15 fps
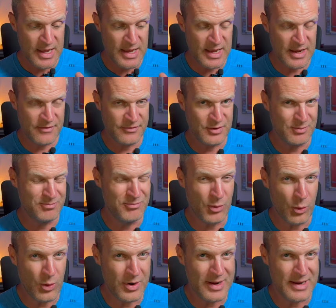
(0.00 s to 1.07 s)
if your
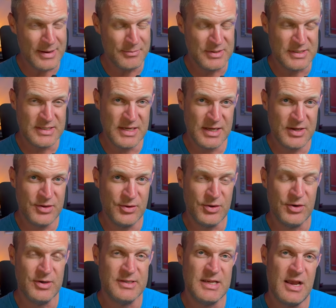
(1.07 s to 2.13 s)
boy in
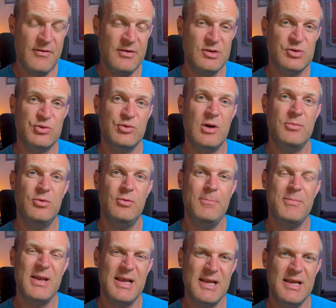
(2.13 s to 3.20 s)
particular is having trouble
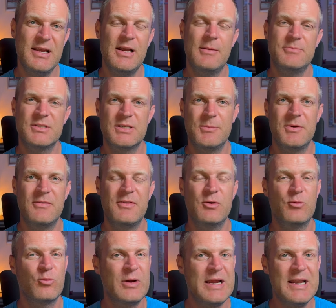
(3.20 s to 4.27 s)
picking up some of the
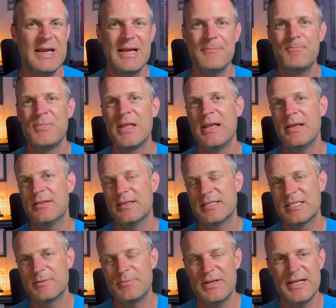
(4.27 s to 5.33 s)
reading, the
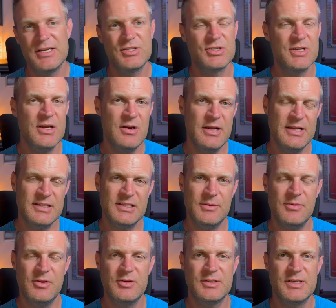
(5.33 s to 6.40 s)
speech, and
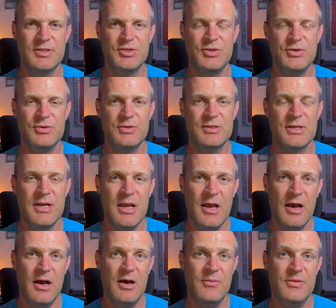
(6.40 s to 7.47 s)
some of those issues,
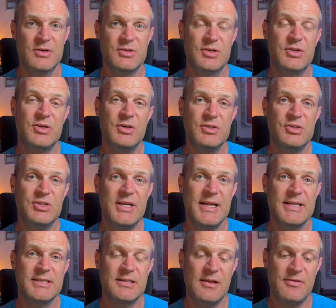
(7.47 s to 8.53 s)
um, there's a good
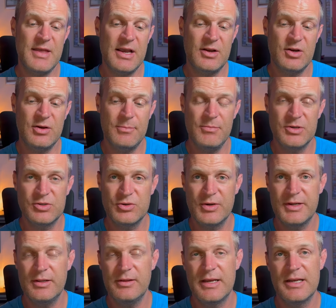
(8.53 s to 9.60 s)
chance that that could
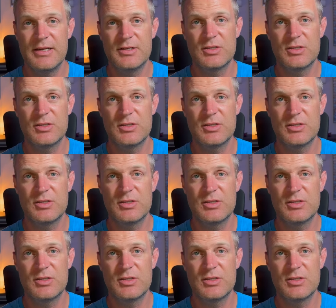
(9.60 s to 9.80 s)
matriculate into